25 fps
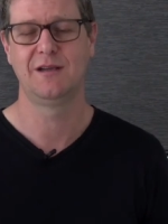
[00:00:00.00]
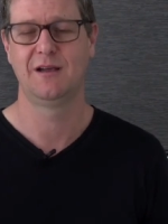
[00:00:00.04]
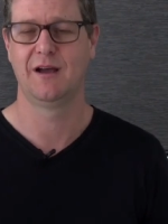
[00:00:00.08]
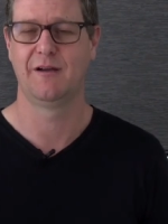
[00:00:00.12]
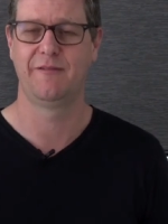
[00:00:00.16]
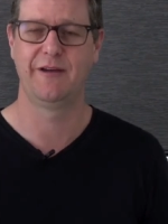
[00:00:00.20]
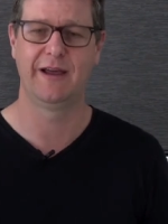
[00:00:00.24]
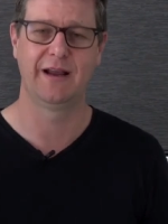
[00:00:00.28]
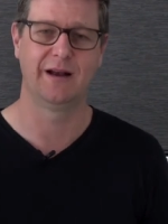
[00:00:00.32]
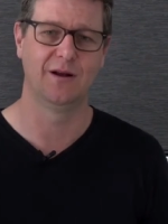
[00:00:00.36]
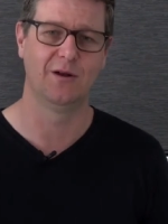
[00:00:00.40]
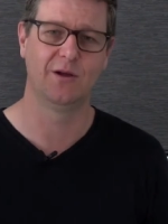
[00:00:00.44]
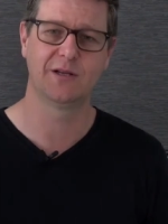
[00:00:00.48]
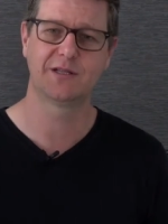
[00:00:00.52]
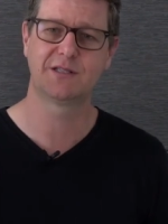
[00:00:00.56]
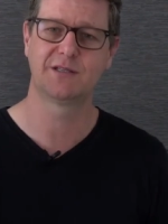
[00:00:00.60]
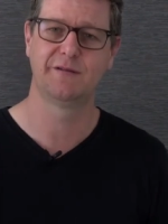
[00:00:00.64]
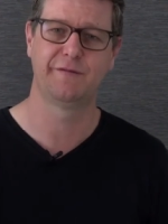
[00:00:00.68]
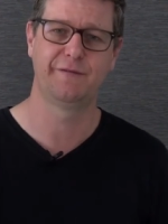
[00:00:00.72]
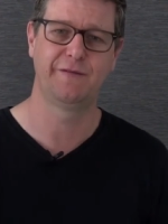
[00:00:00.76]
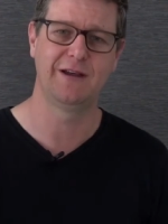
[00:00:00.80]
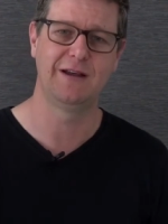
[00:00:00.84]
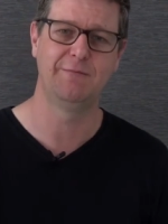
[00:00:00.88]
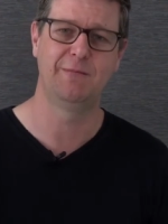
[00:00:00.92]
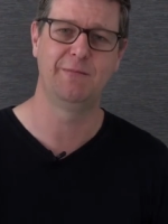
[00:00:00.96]
I've had lots
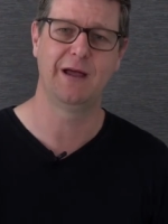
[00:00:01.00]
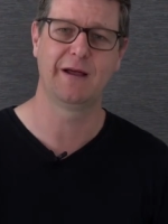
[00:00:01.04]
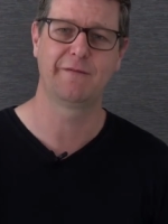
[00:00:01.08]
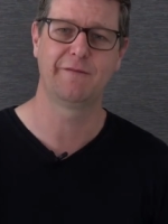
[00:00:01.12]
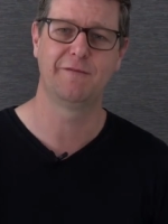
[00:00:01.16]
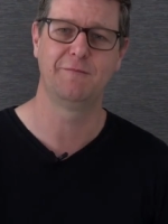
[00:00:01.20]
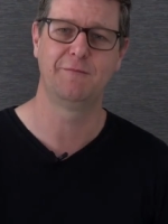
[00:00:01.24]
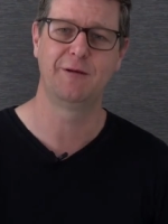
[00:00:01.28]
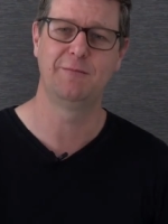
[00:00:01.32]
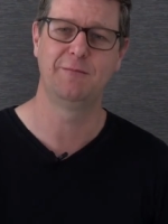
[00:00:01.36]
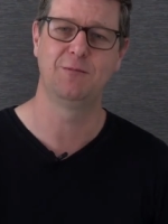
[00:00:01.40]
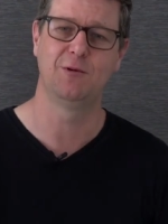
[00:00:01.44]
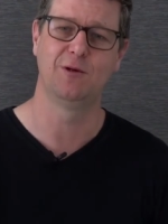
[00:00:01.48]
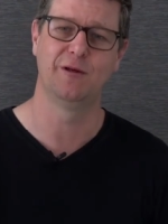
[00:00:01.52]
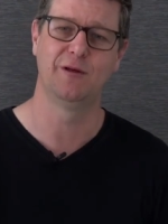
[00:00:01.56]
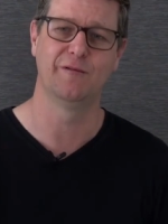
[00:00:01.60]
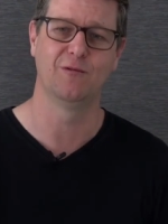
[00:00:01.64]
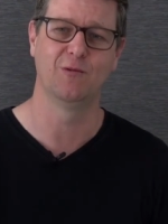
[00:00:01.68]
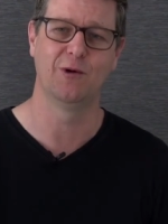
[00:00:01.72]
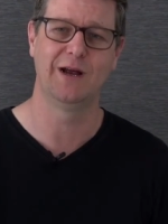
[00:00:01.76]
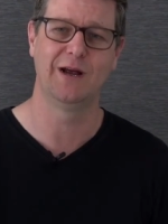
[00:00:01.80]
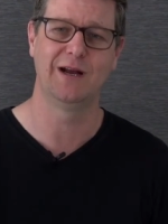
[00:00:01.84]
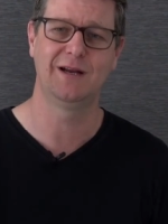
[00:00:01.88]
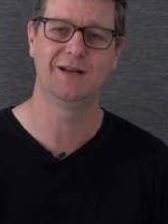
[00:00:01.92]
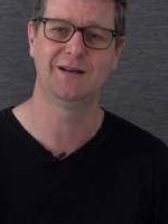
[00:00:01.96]
of feedback from people
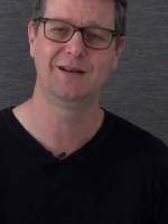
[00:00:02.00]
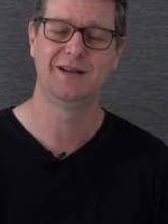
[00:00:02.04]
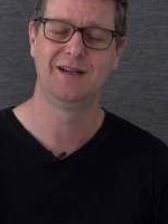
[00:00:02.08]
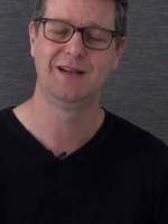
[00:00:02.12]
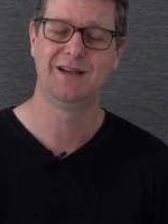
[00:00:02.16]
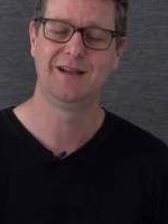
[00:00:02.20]
who've read it,